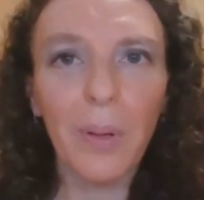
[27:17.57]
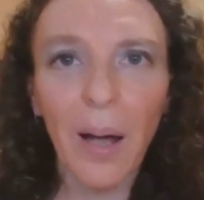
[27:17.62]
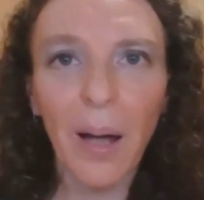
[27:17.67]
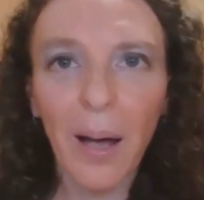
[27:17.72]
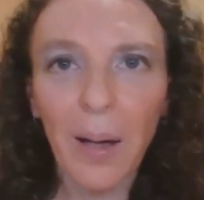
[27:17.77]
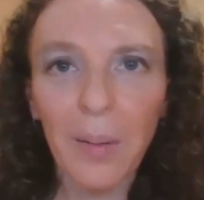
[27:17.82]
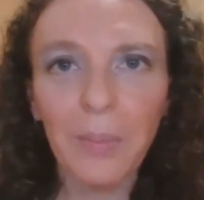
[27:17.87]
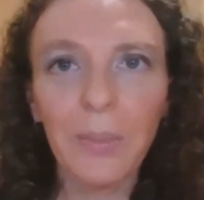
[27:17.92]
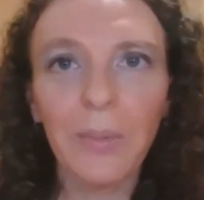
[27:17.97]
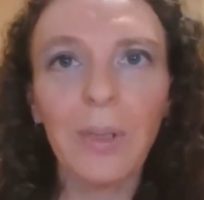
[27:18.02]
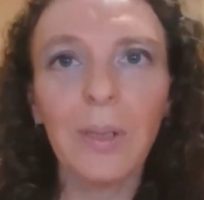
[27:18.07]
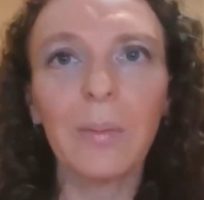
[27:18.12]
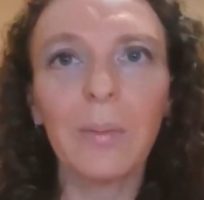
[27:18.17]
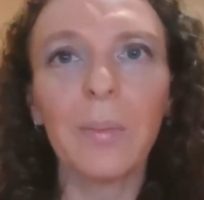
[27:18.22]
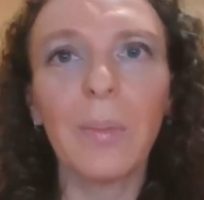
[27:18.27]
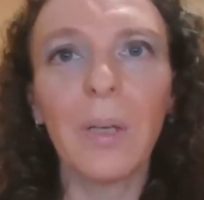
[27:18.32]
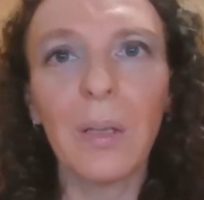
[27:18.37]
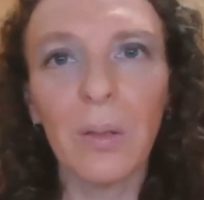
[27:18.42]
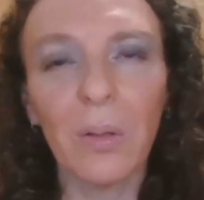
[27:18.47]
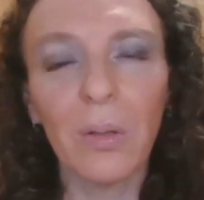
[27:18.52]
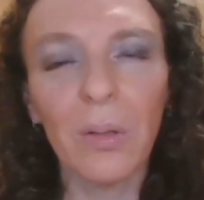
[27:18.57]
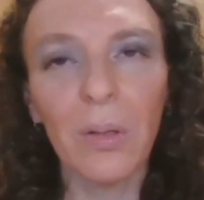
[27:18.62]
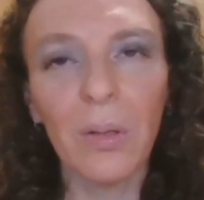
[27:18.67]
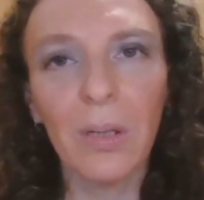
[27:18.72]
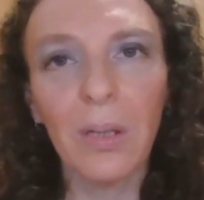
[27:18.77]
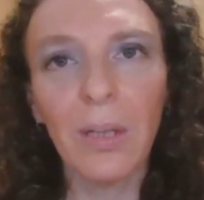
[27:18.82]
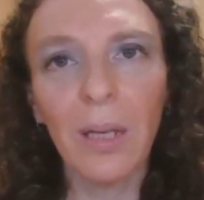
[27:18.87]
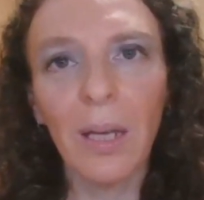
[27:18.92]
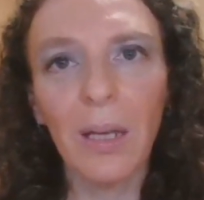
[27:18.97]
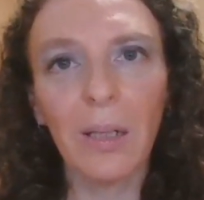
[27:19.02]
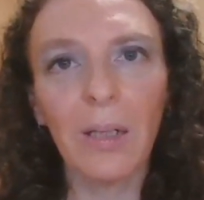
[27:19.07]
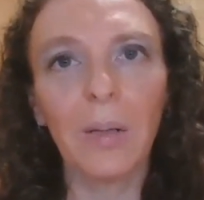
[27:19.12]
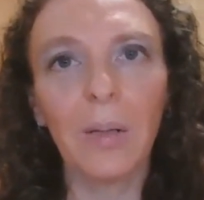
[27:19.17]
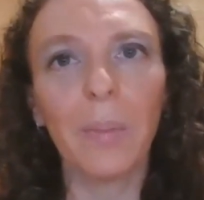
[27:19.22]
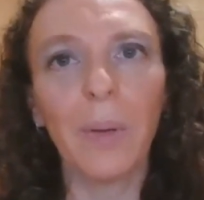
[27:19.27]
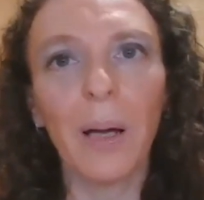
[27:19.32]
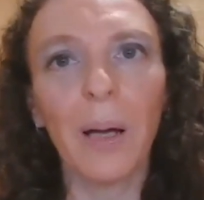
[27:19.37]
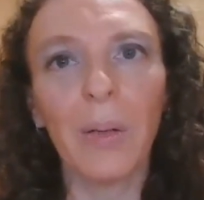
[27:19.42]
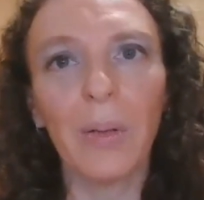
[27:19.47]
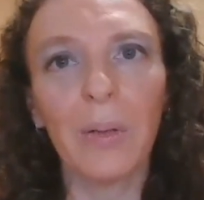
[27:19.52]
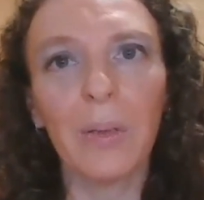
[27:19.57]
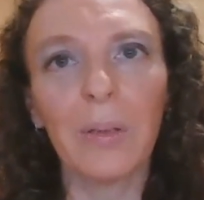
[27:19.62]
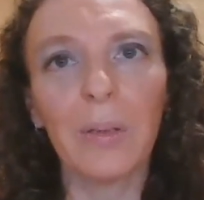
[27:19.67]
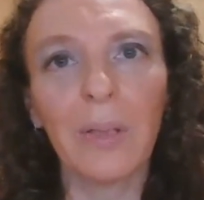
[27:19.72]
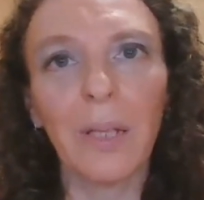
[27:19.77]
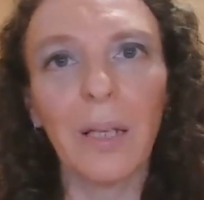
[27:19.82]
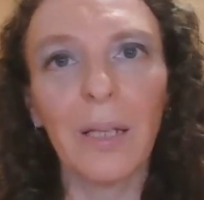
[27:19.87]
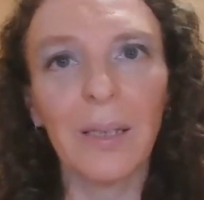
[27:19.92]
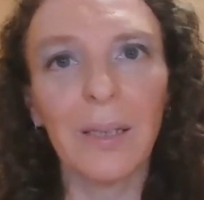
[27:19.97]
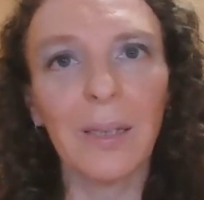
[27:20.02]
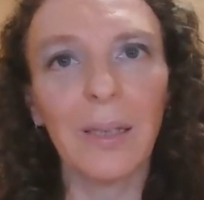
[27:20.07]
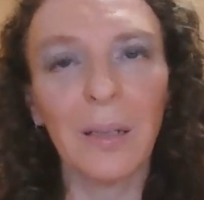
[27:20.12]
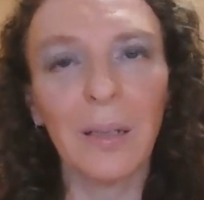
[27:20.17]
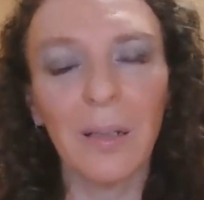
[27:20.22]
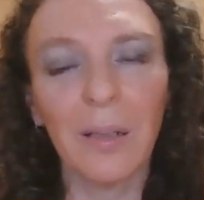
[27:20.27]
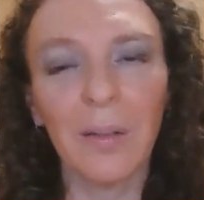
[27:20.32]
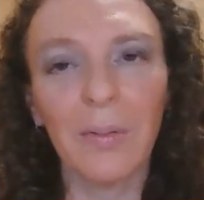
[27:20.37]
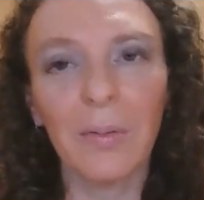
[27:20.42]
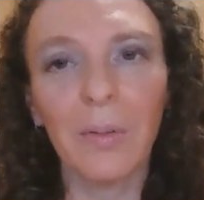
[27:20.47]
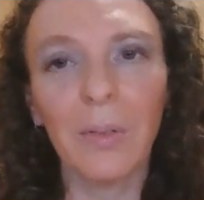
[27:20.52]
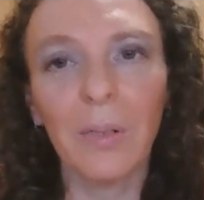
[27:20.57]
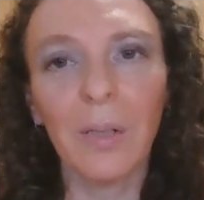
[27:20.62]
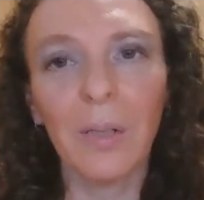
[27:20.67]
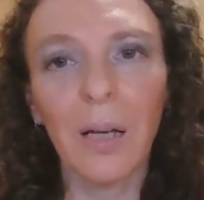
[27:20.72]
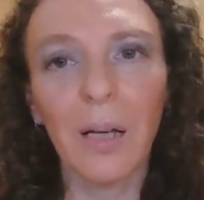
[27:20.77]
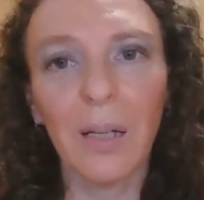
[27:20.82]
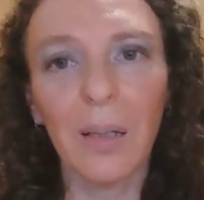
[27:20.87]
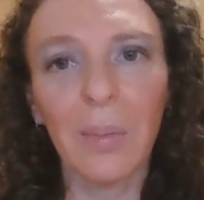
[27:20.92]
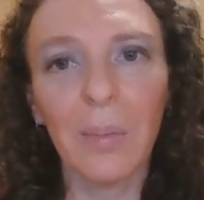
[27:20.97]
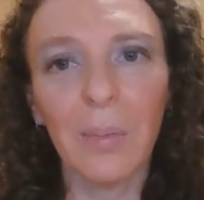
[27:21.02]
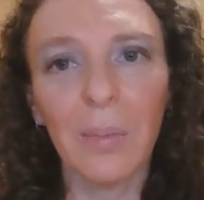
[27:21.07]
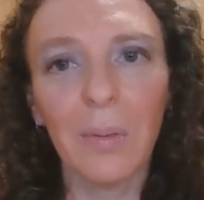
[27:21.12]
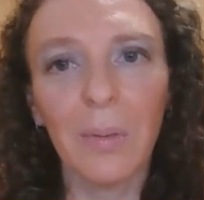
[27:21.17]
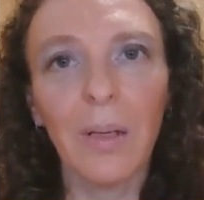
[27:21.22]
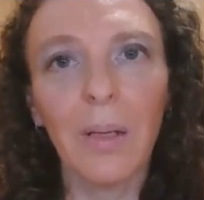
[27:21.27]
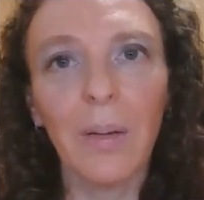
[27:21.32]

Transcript: prompted me to think about testing him for Lyme.